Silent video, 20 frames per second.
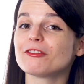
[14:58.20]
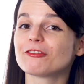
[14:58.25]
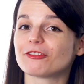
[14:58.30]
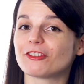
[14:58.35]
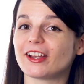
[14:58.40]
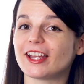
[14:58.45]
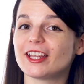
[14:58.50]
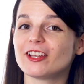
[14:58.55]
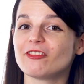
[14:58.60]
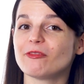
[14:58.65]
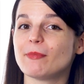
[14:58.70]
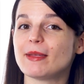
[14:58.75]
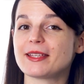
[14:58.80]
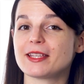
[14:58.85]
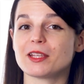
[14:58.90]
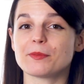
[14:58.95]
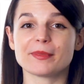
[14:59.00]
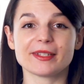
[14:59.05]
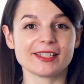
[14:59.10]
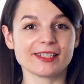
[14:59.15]
afraid of
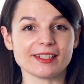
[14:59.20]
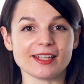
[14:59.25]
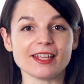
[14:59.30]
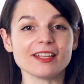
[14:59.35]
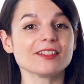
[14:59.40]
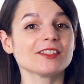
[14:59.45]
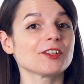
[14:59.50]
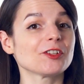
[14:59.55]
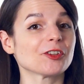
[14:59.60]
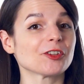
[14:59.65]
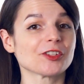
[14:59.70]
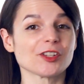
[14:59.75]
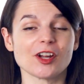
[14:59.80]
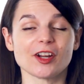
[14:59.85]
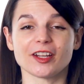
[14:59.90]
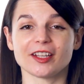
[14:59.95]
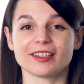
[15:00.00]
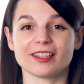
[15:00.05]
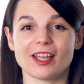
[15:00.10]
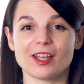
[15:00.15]
making mistakes in your
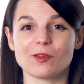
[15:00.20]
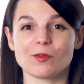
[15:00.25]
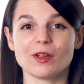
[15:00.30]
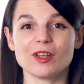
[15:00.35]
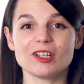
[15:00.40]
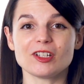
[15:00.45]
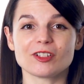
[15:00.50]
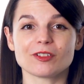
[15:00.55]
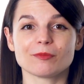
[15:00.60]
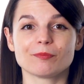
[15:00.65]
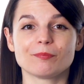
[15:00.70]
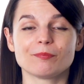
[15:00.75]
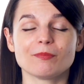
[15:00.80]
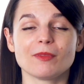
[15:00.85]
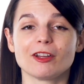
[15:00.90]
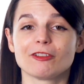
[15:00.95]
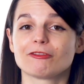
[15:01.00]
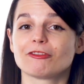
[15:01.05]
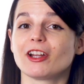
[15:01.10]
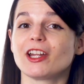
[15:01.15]
target language?
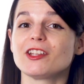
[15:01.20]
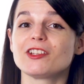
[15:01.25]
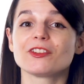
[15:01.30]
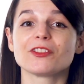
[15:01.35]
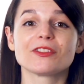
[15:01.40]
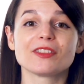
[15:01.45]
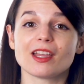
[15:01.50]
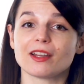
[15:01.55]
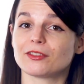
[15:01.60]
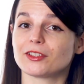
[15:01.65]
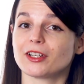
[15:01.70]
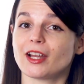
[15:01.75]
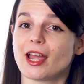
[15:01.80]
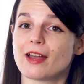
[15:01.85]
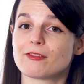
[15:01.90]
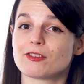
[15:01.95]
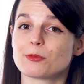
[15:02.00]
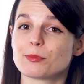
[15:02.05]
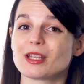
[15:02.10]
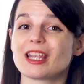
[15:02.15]
Afraid you'll never
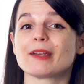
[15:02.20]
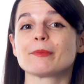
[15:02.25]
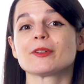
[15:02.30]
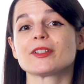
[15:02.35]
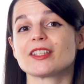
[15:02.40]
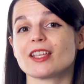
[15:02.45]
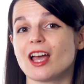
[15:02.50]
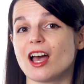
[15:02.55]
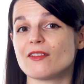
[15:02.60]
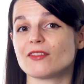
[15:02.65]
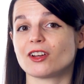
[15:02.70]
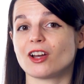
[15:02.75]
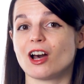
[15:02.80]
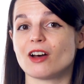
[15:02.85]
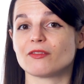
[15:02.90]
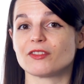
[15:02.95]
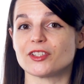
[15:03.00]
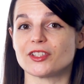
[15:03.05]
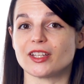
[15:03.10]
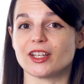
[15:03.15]
ever able to have a
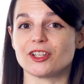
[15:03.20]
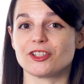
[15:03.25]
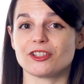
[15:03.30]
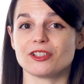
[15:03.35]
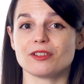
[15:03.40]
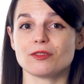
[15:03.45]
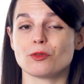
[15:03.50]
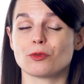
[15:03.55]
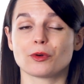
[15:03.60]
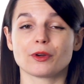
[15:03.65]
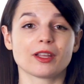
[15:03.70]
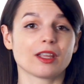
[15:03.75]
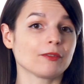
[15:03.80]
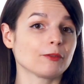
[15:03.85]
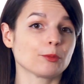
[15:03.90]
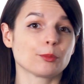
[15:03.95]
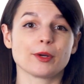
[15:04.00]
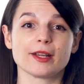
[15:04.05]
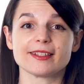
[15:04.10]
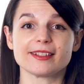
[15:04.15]
conversation or give
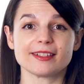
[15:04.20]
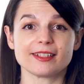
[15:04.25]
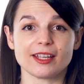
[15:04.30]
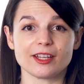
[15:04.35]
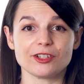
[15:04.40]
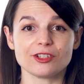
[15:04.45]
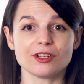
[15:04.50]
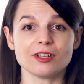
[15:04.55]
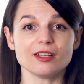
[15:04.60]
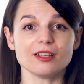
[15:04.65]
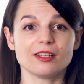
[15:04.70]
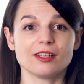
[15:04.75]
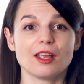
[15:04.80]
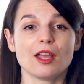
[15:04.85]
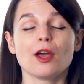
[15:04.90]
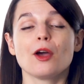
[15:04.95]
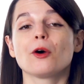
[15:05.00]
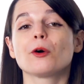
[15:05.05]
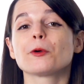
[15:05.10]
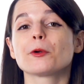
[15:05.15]
a presentation?
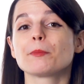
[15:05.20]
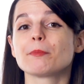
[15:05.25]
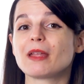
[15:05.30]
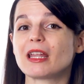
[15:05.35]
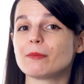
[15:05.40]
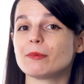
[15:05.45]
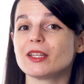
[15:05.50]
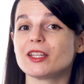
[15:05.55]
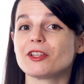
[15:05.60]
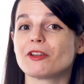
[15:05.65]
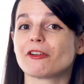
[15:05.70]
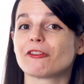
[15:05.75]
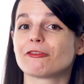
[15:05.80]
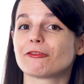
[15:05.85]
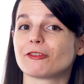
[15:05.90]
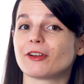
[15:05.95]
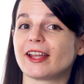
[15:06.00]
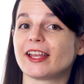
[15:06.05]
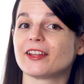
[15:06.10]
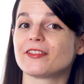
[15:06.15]
Or maybe you're
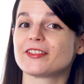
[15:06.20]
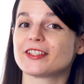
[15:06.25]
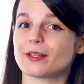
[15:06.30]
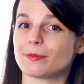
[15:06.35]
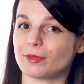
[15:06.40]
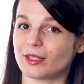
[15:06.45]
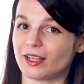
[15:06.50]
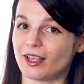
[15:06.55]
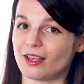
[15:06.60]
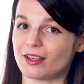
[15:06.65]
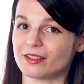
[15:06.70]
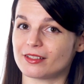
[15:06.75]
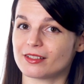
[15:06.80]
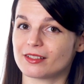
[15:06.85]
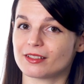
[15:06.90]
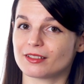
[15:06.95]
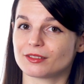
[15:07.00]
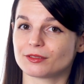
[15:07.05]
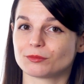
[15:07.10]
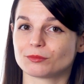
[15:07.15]
afraid of something
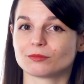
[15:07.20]
else?